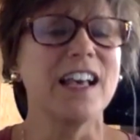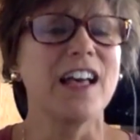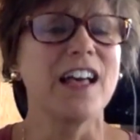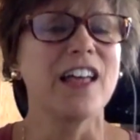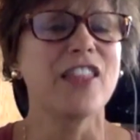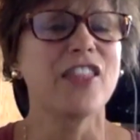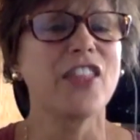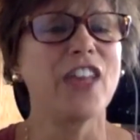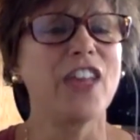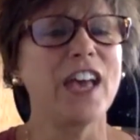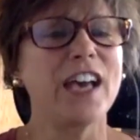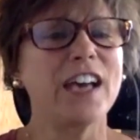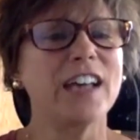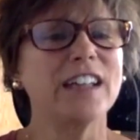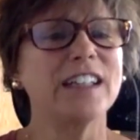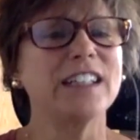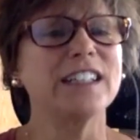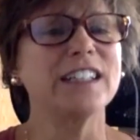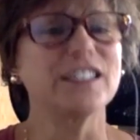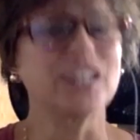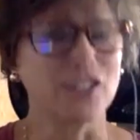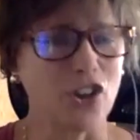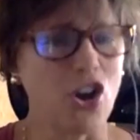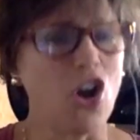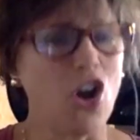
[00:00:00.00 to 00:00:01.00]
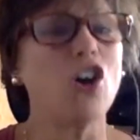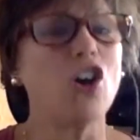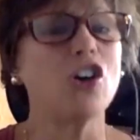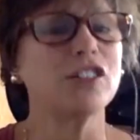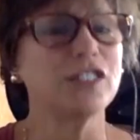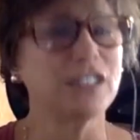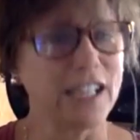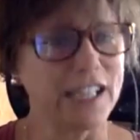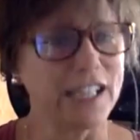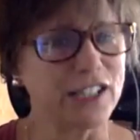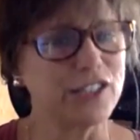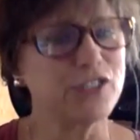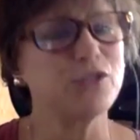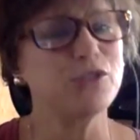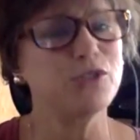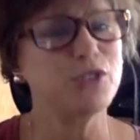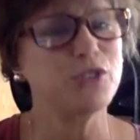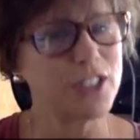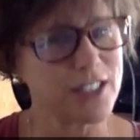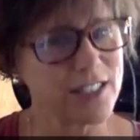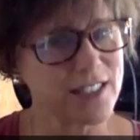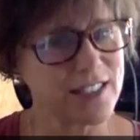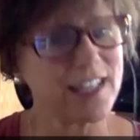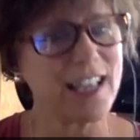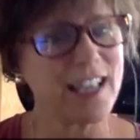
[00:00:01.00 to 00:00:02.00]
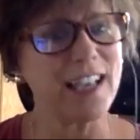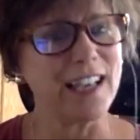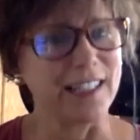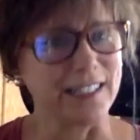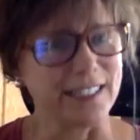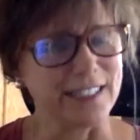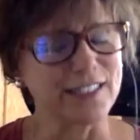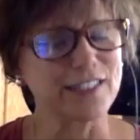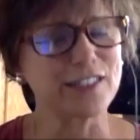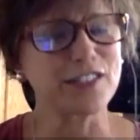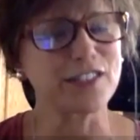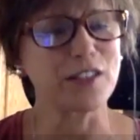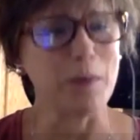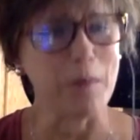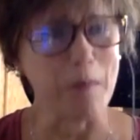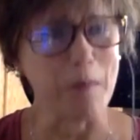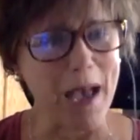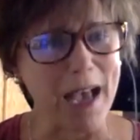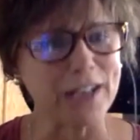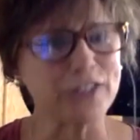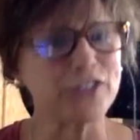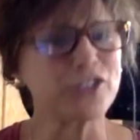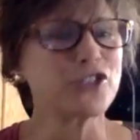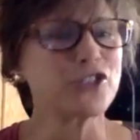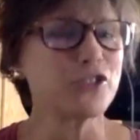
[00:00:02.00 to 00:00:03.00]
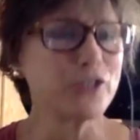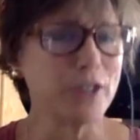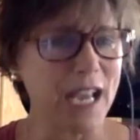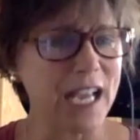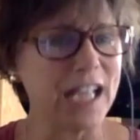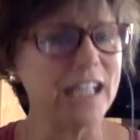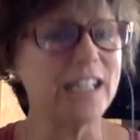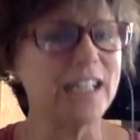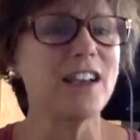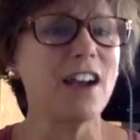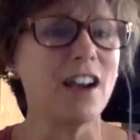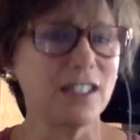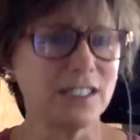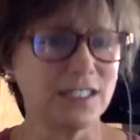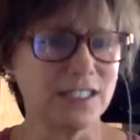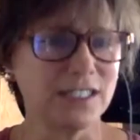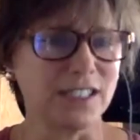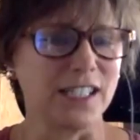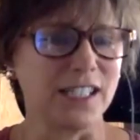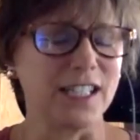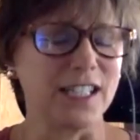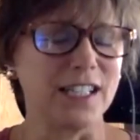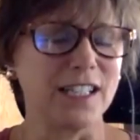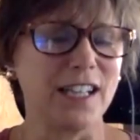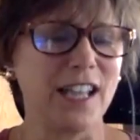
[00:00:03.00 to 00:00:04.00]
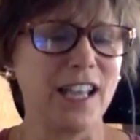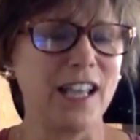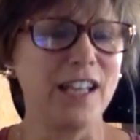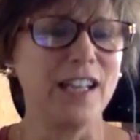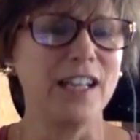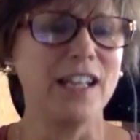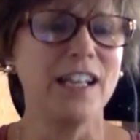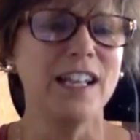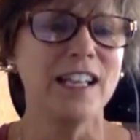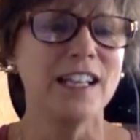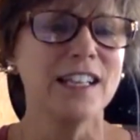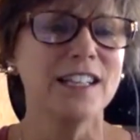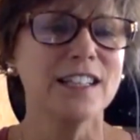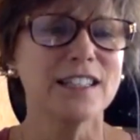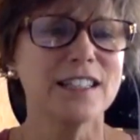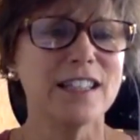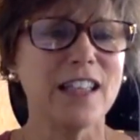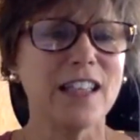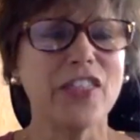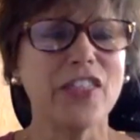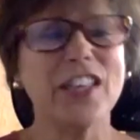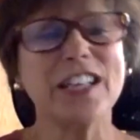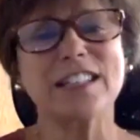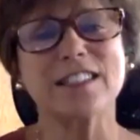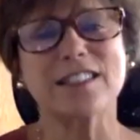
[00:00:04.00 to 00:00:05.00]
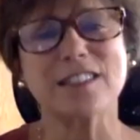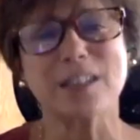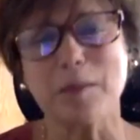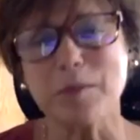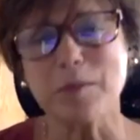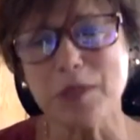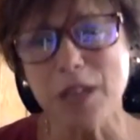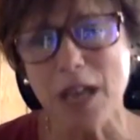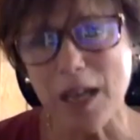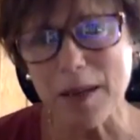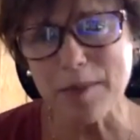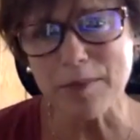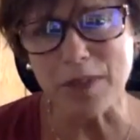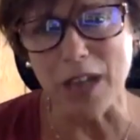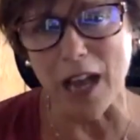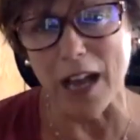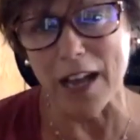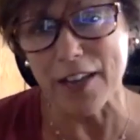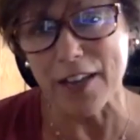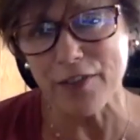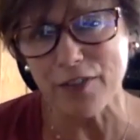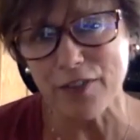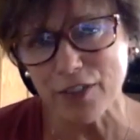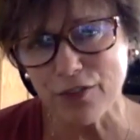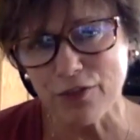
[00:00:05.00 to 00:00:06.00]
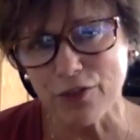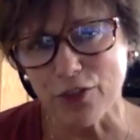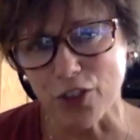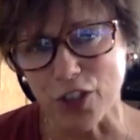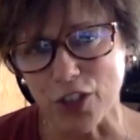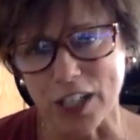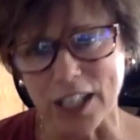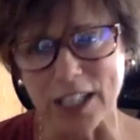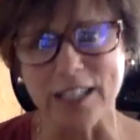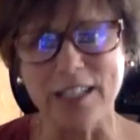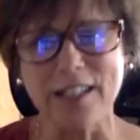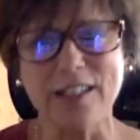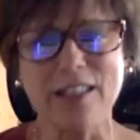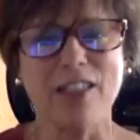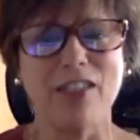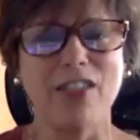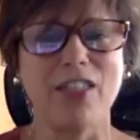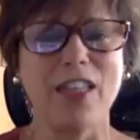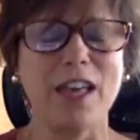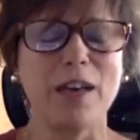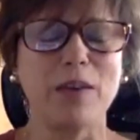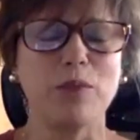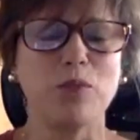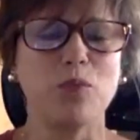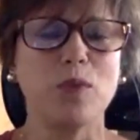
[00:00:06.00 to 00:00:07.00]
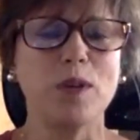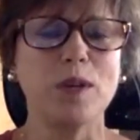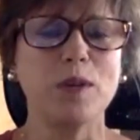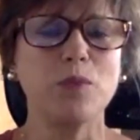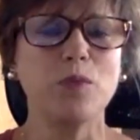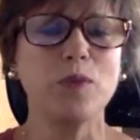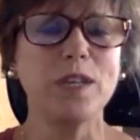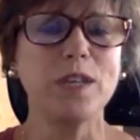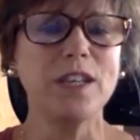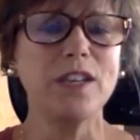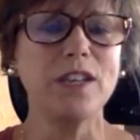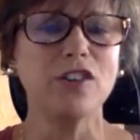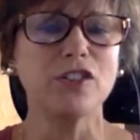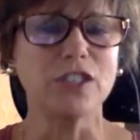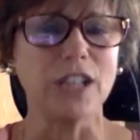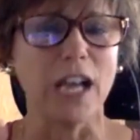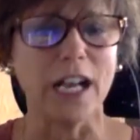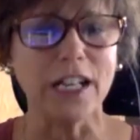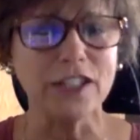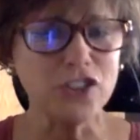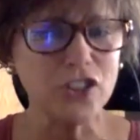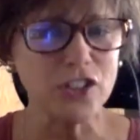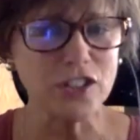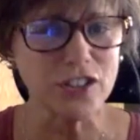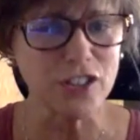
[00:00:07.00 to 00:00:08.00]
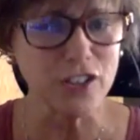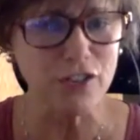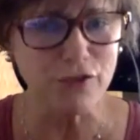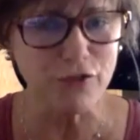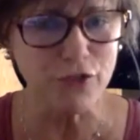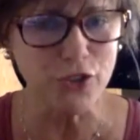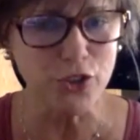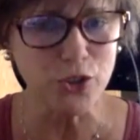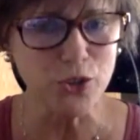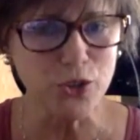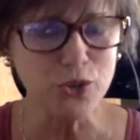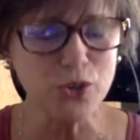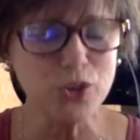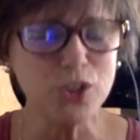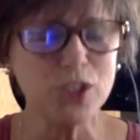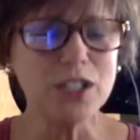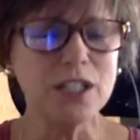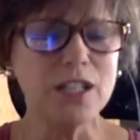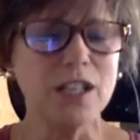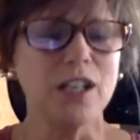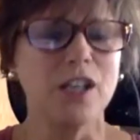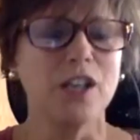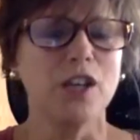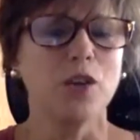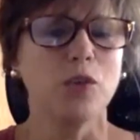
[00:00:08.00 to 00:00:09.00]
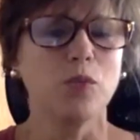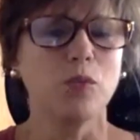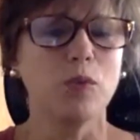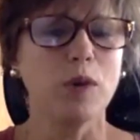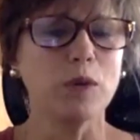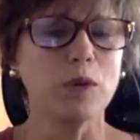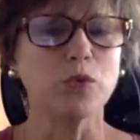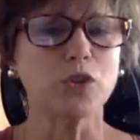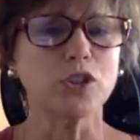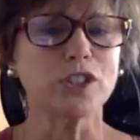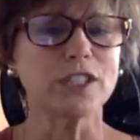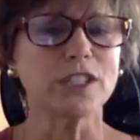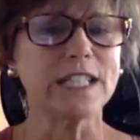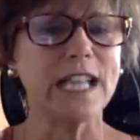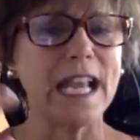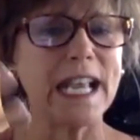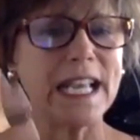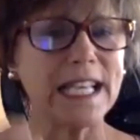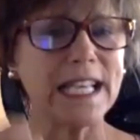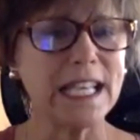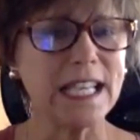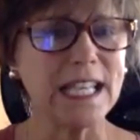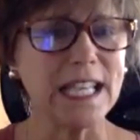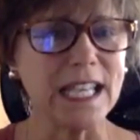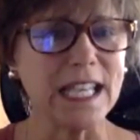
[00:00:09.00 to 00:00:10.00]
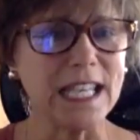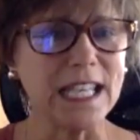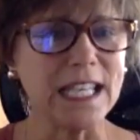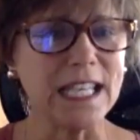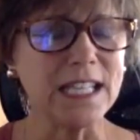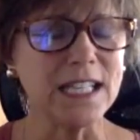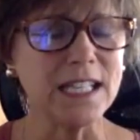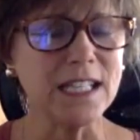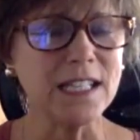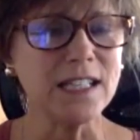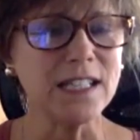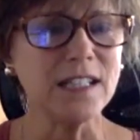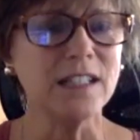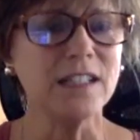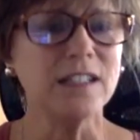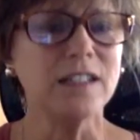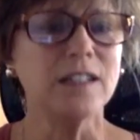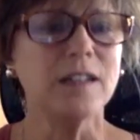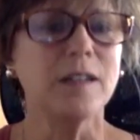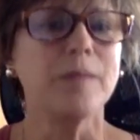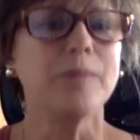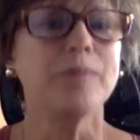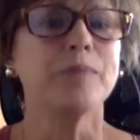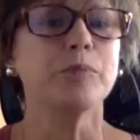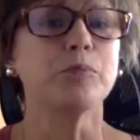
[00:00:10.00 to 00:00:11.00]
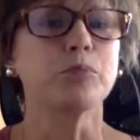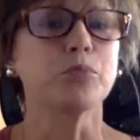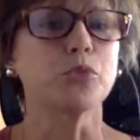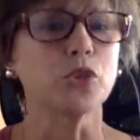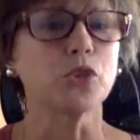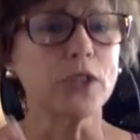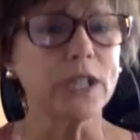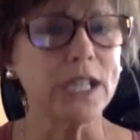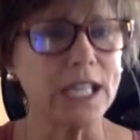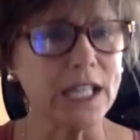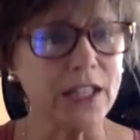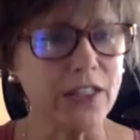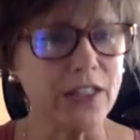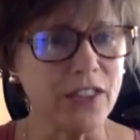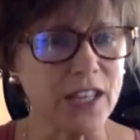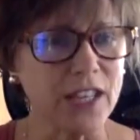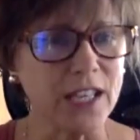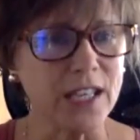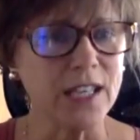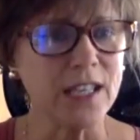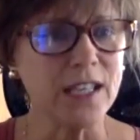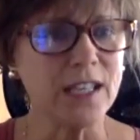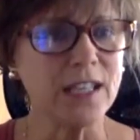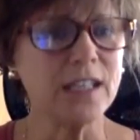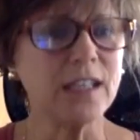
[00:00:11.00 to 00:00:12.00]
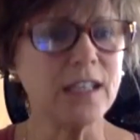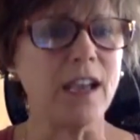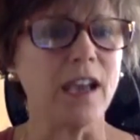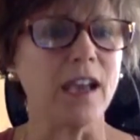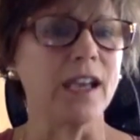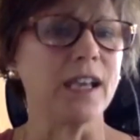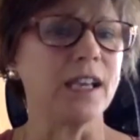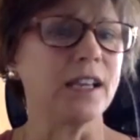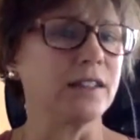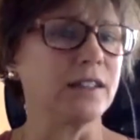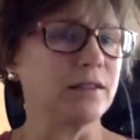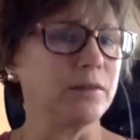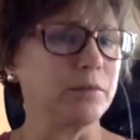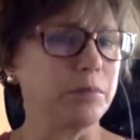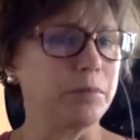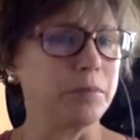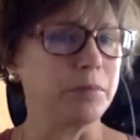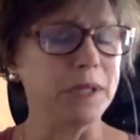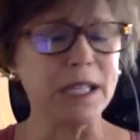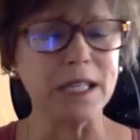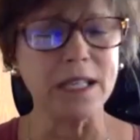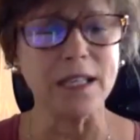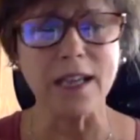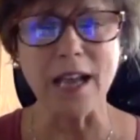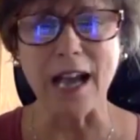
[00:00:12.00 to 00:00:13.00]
that is called, like you just said, it's the master antioxidant. And I think sometimes I even forget that when we are digesting foods, when we're taking in breathing and being